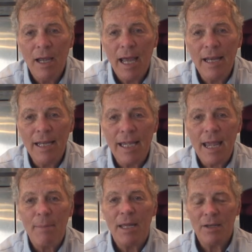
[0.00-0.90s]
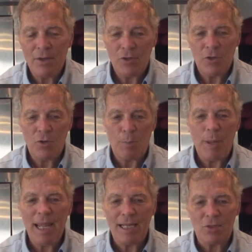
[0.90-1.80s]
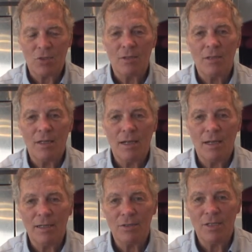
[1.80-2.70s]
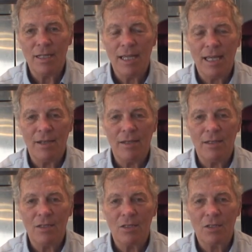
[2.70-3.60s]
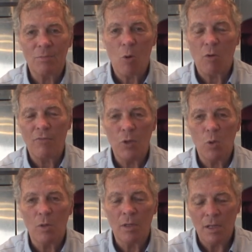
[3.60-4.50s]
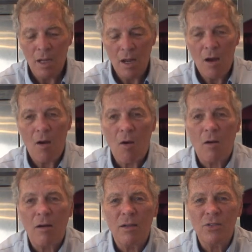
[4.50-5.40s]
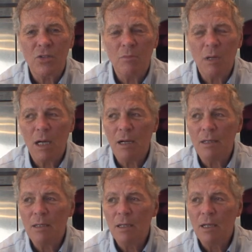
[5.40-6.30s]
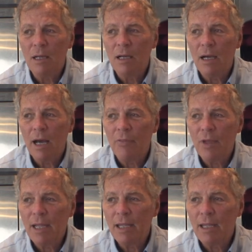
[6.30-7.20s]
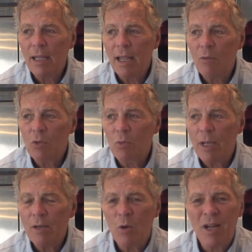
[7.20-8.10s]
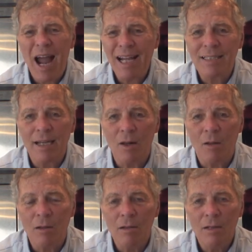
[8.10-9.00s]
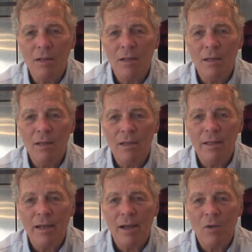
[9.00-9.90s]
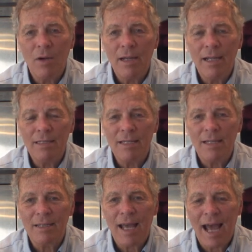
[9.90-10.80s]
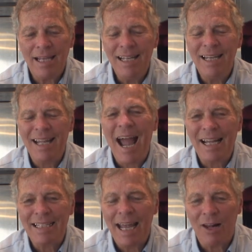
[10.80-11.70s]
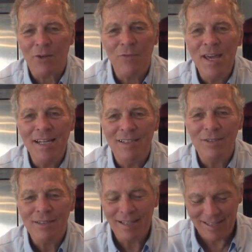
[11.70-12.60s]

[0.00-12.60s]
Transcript: and he came in to the pits to get some more fuel or some, I think he was waiting on a cocktail. You know, he says, I need a cocktail to finish.